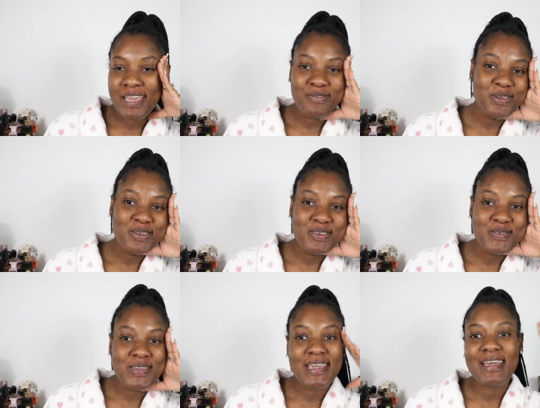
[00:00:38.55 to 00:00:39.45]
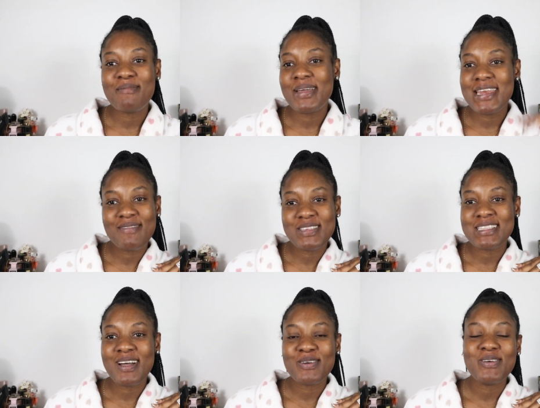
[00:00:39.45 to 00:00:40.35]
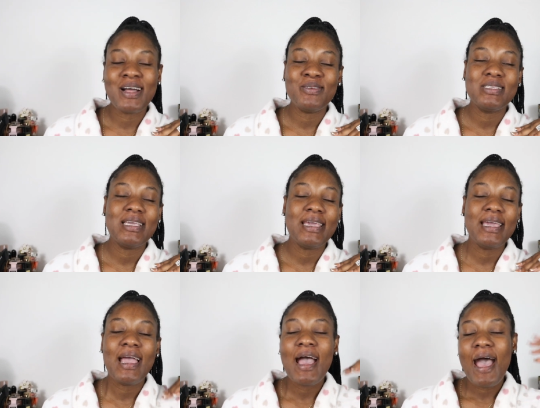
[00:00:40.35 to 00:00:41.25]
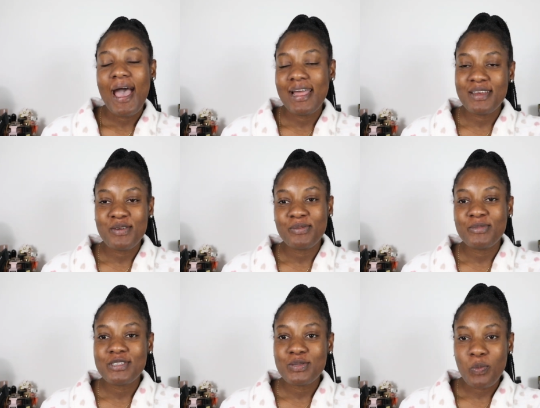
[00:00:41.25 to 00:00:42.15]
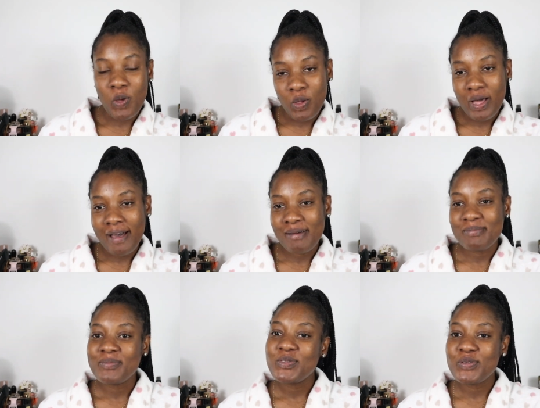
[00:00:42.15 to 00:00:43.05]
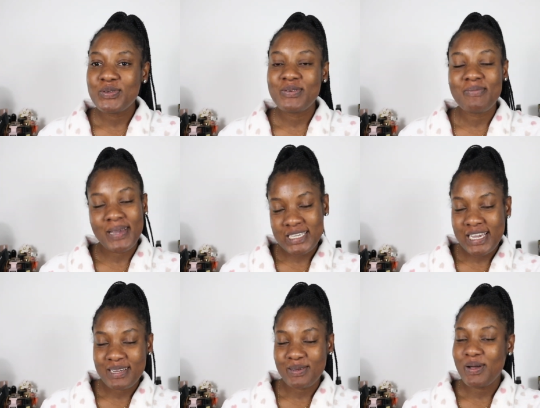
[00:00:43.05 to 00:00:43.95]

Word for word: If you're new here, my name is Naaku Allotey and you're most welcome to my channel.